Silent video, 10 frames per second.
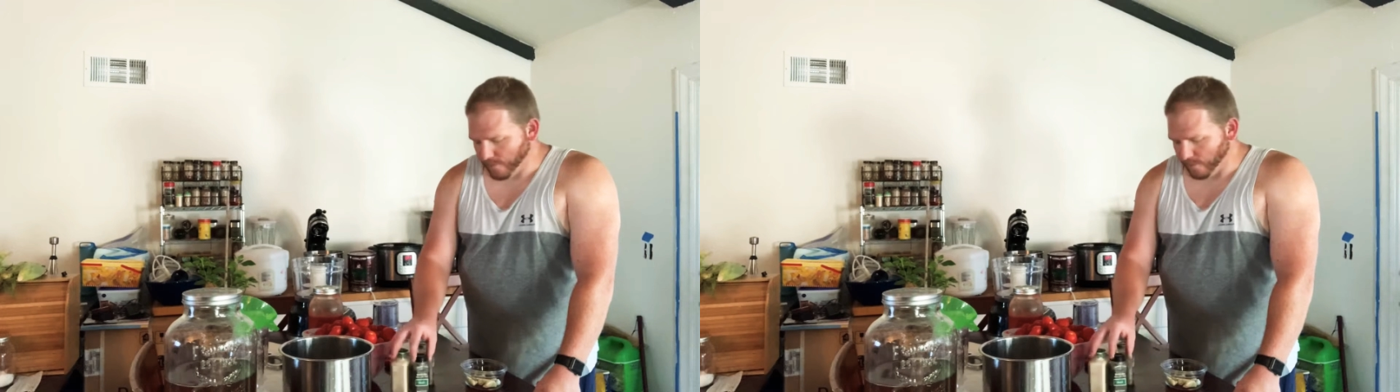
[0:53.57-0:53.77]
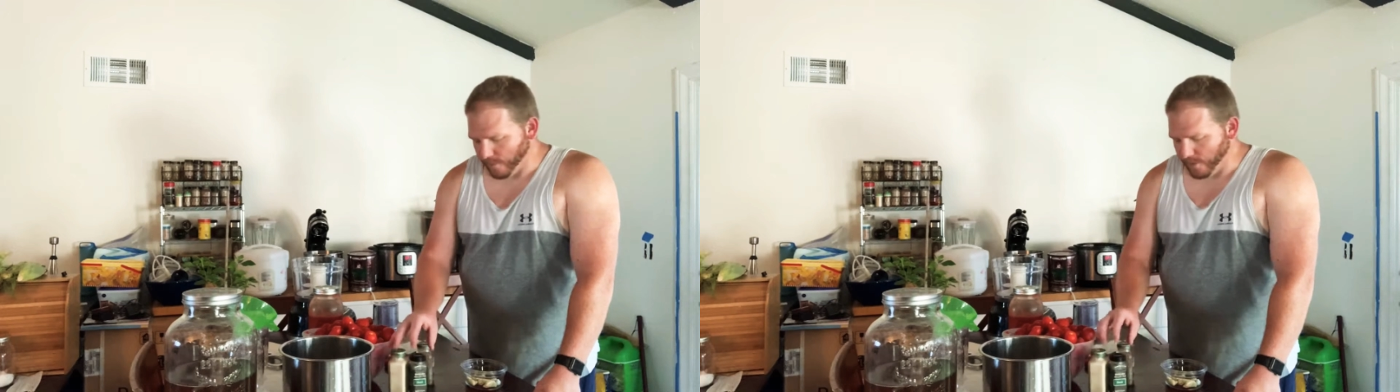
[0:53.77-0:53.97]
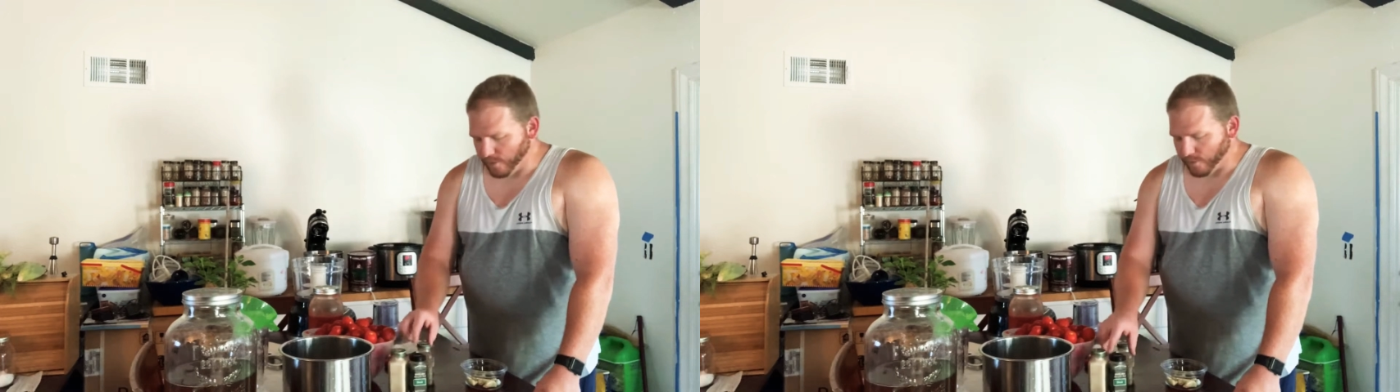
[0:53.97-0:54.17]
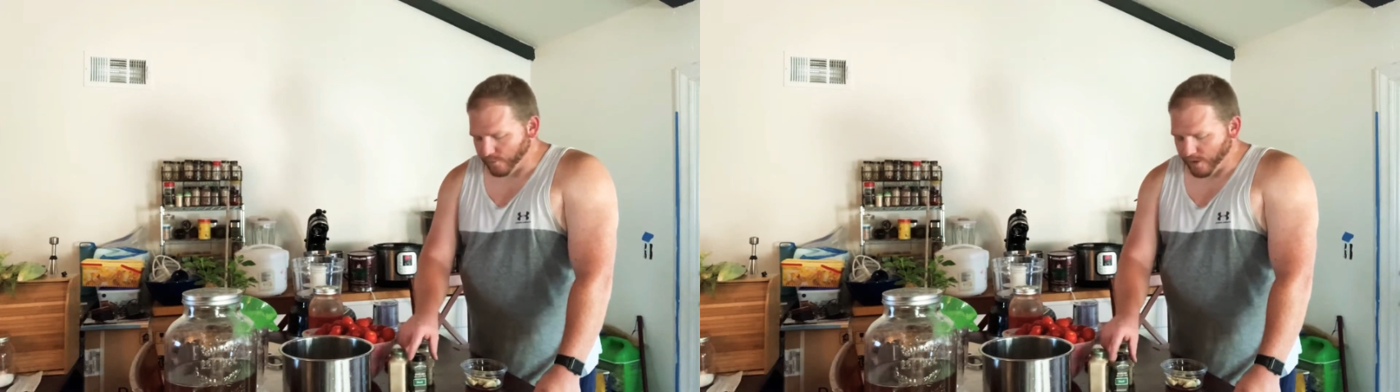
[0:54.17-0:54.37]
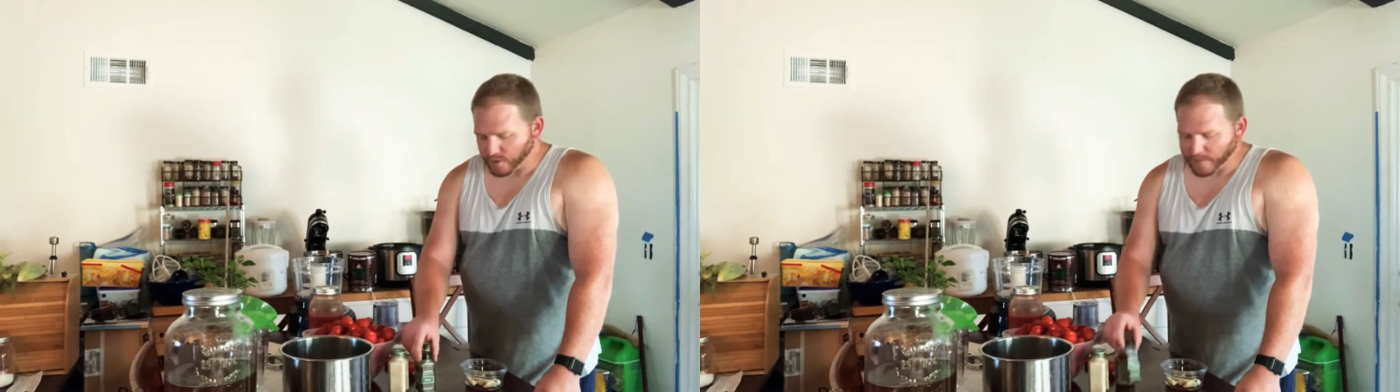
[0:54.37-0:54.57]
If we're using
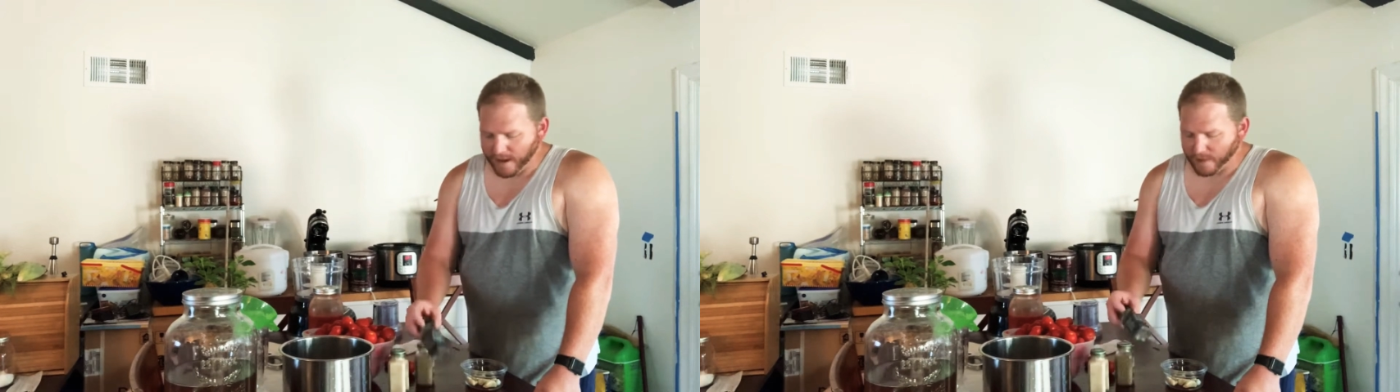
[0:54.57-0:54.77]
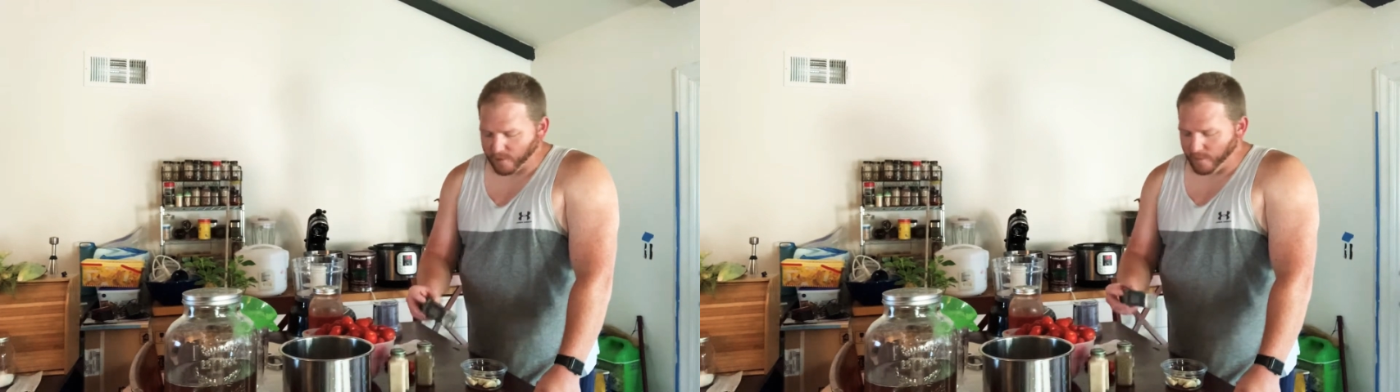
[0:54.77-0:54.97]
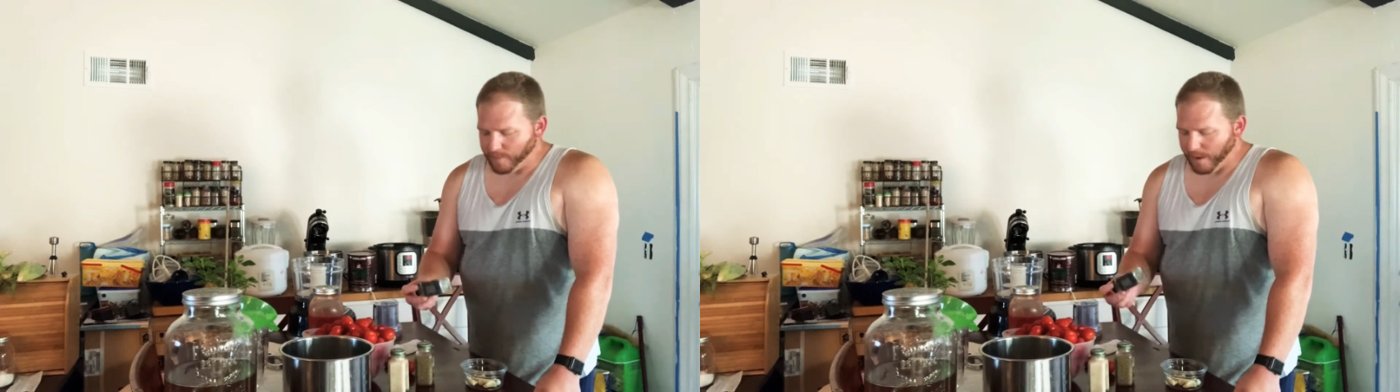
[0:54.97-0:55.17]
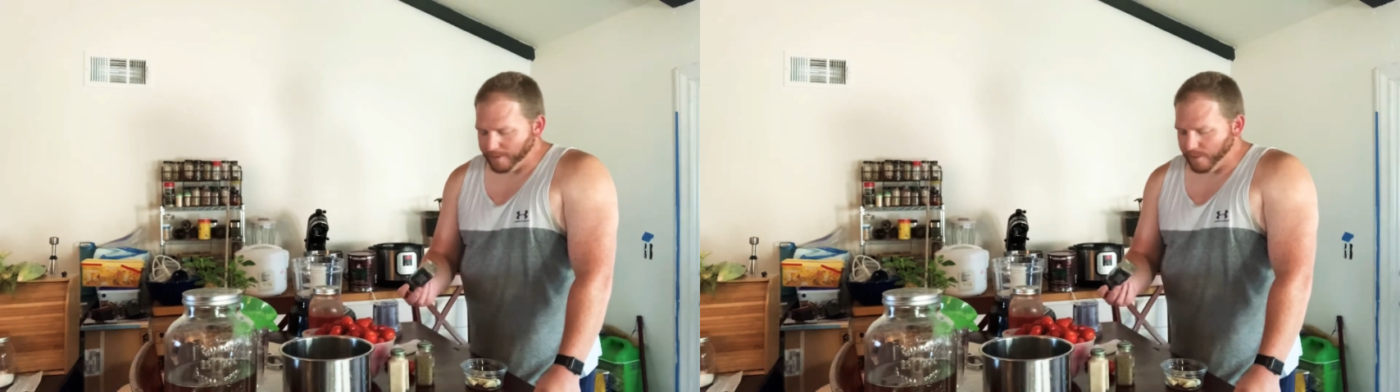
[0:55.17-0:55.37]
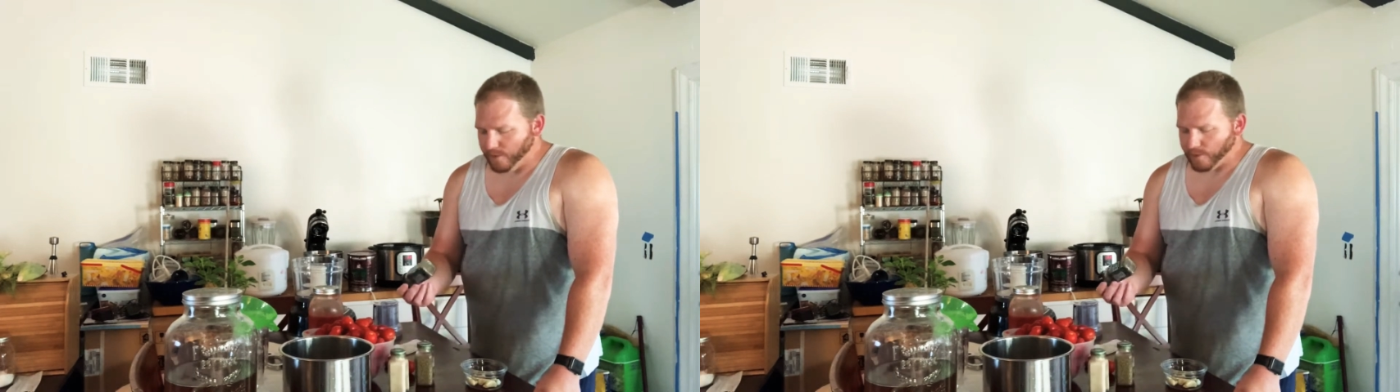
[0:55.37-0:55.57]
fresh basil, we'd
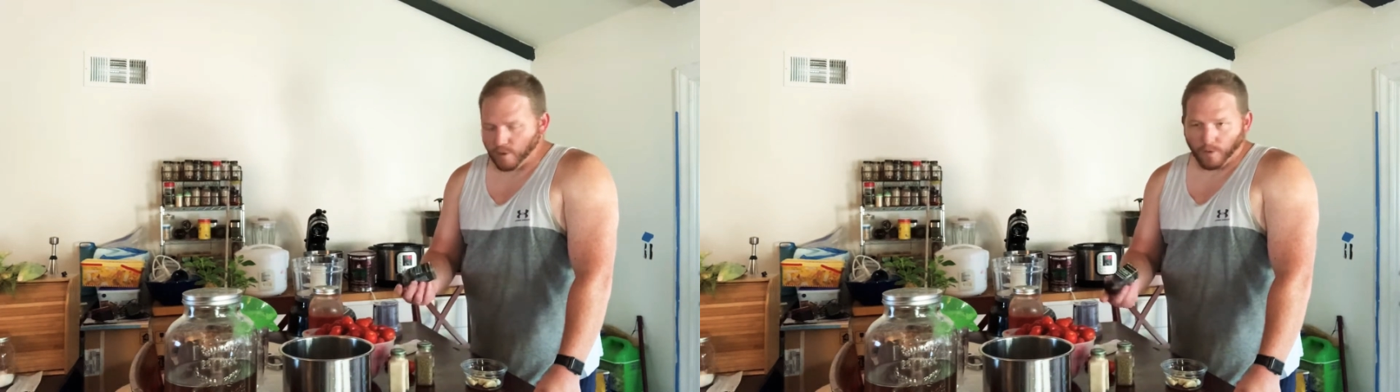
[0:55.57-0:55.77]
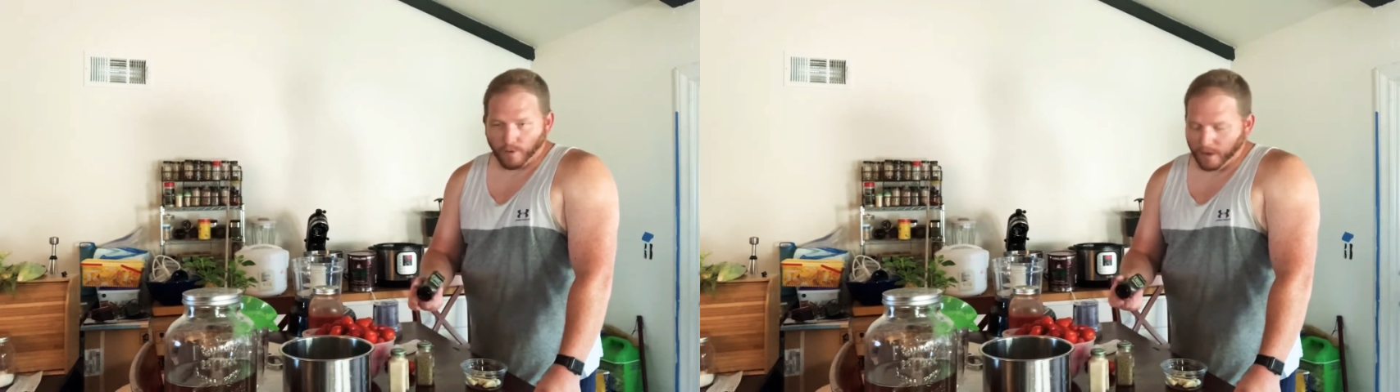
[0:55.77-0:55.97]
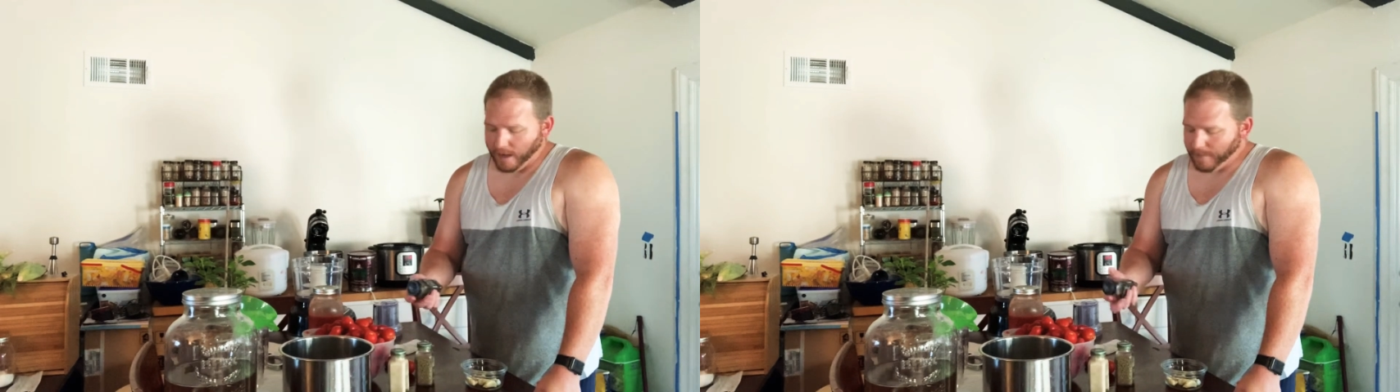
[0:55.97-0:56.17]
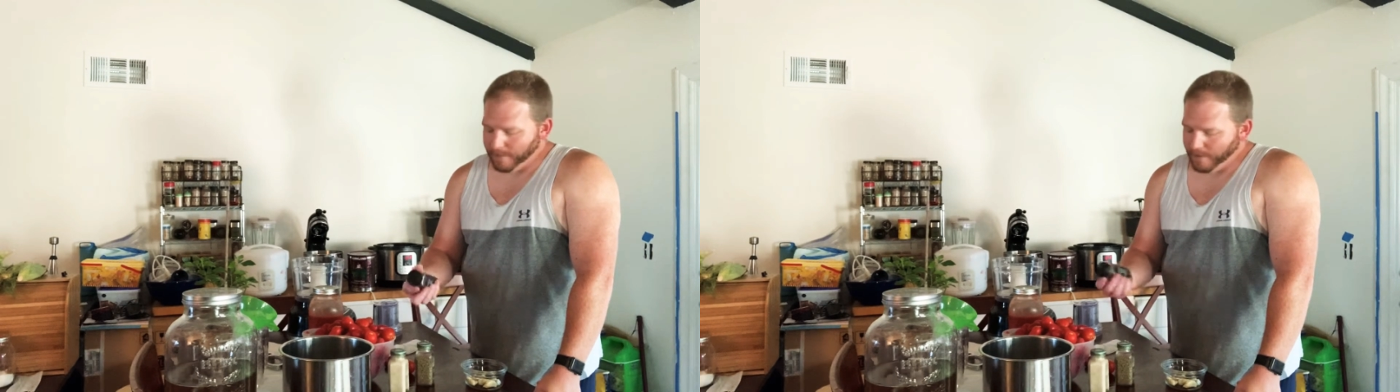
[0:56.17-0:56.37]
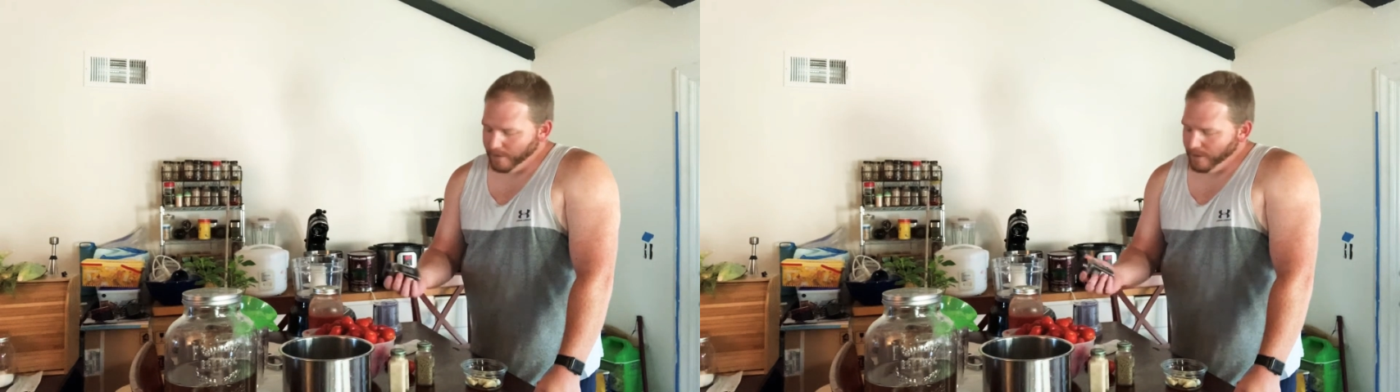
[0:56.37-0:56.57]
probably use a 1/4 cup.